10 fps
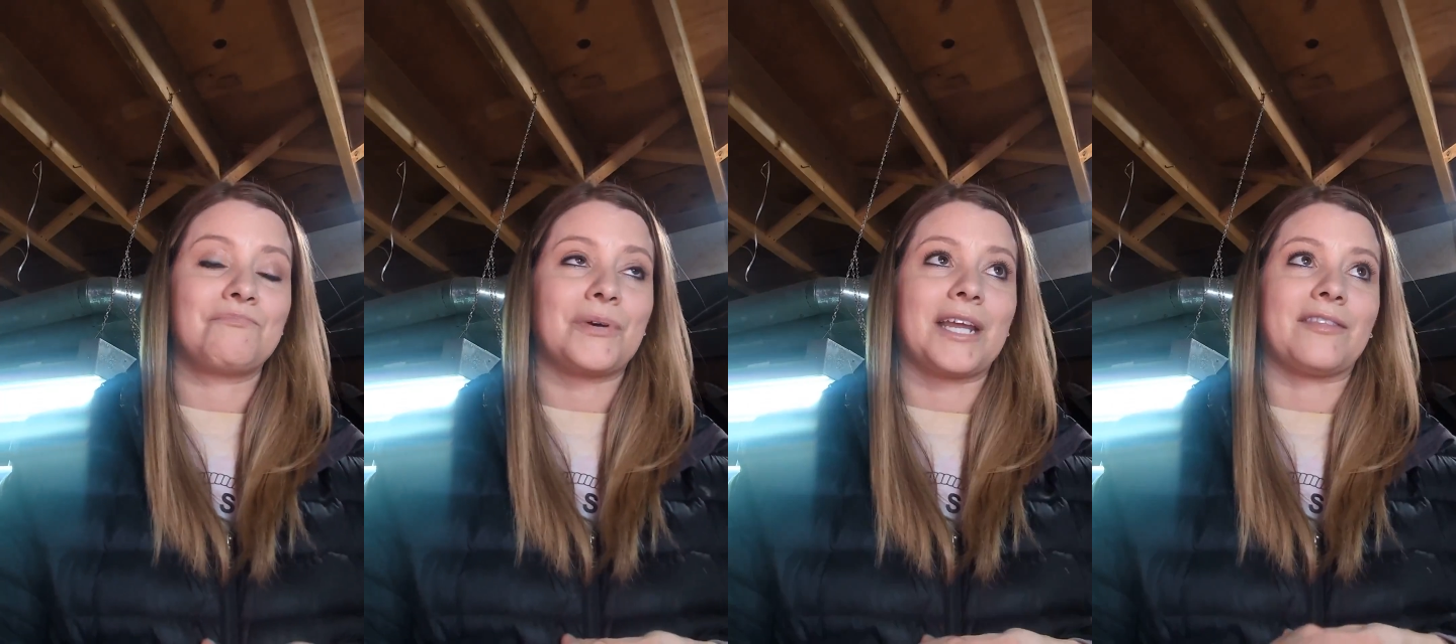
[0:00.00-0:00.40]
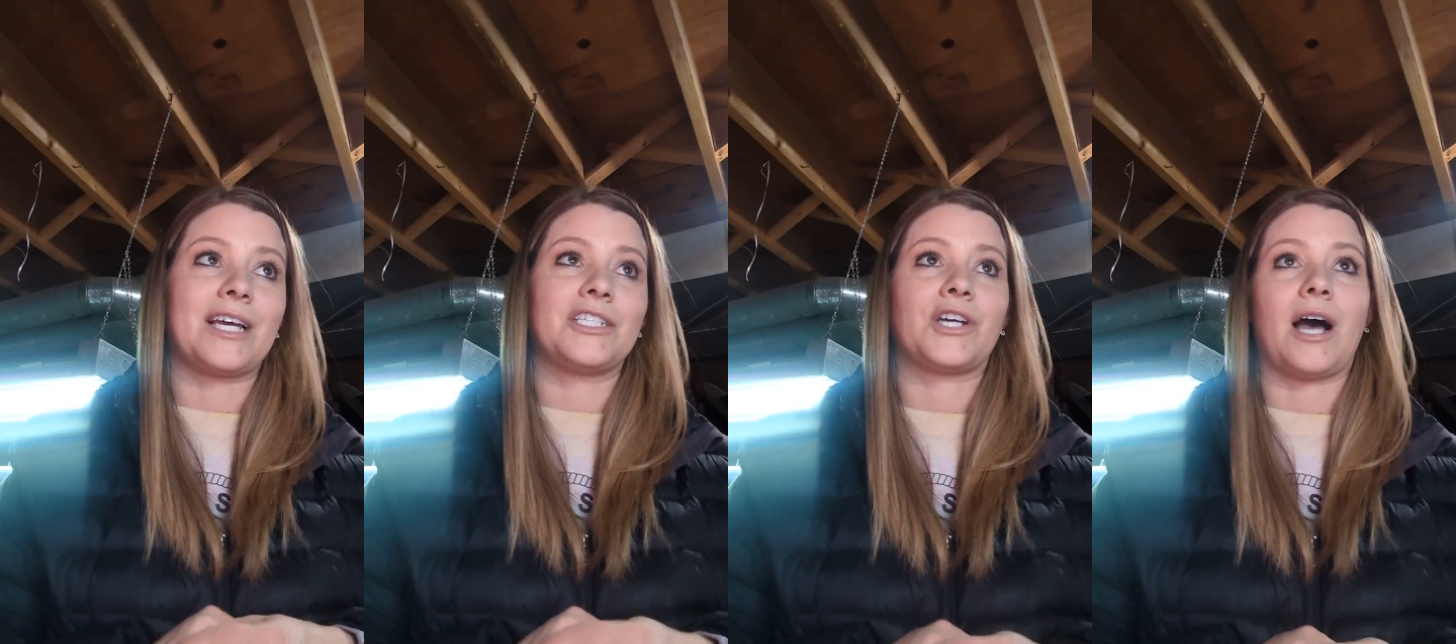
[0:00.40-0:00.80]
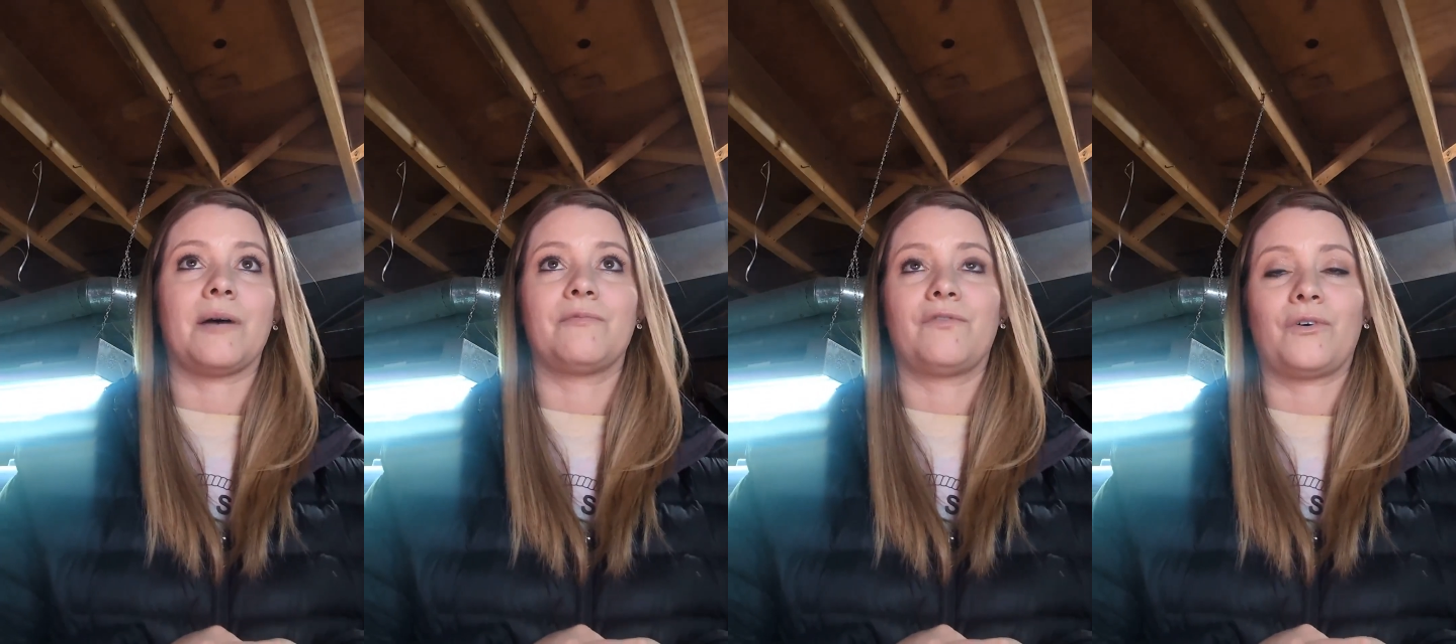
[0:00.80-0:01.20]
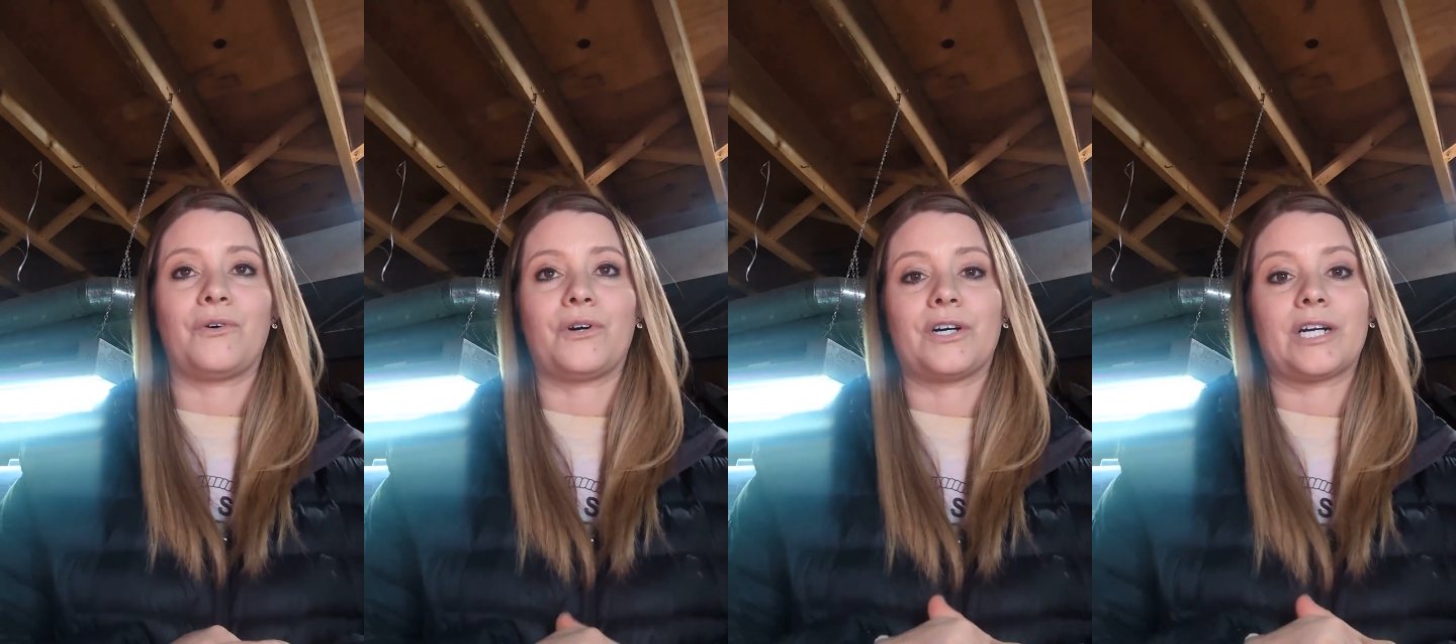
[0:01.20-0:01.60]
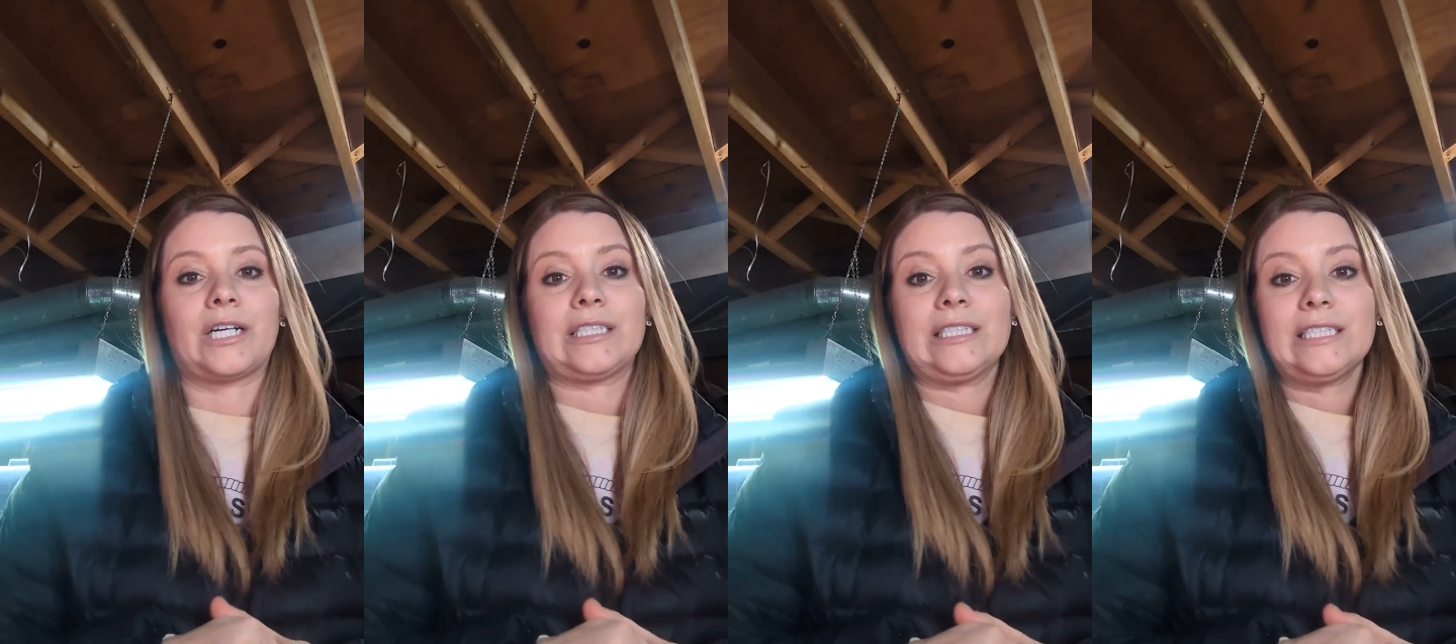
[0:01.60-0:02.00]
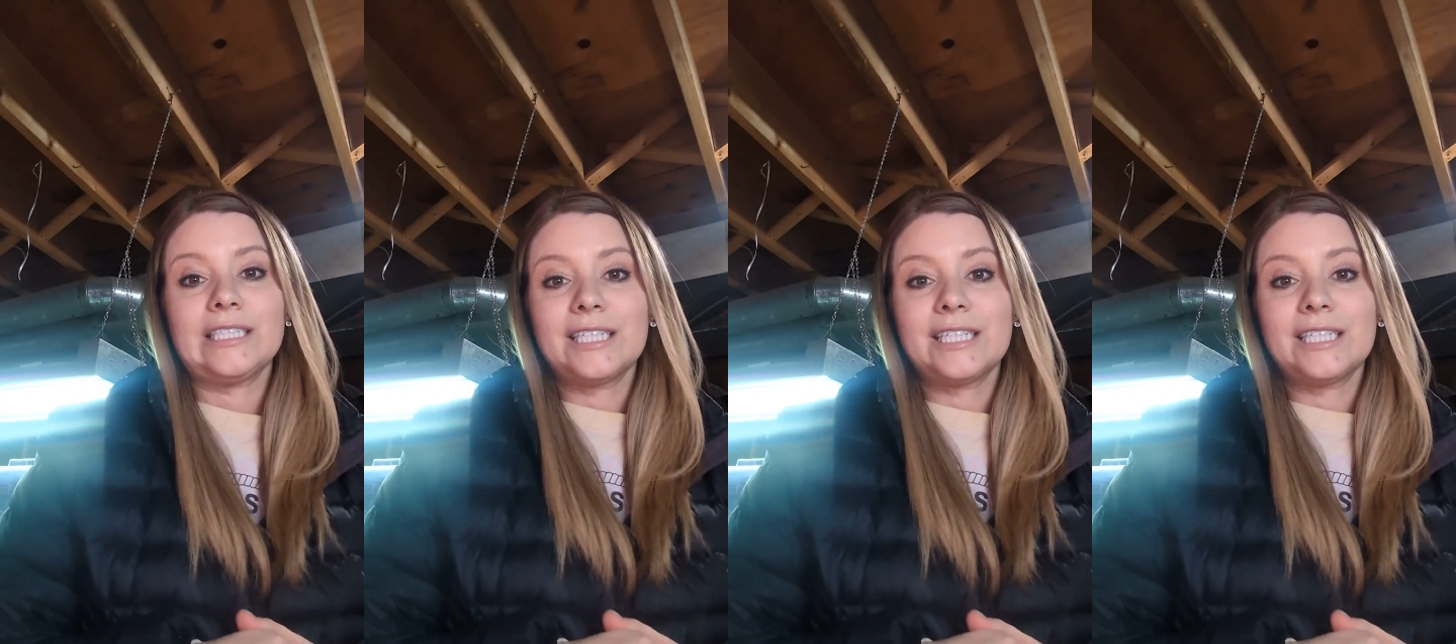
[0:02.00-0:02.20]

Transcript: Been at that job for